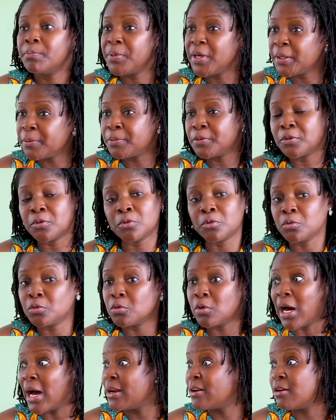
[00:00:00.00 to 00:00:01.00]
people
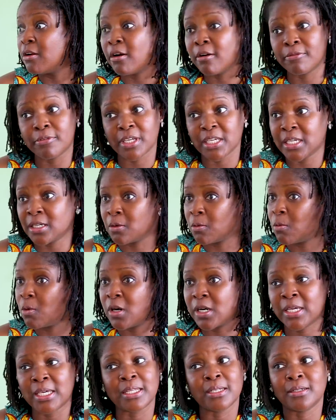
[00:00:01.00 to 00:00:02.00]
who are not vegan
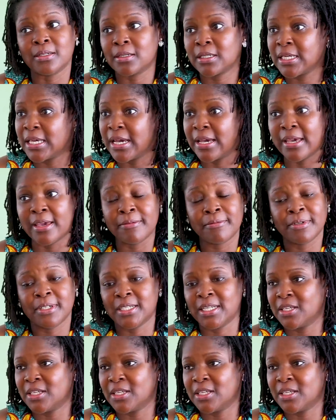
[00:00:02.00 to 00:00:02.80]
walk in here every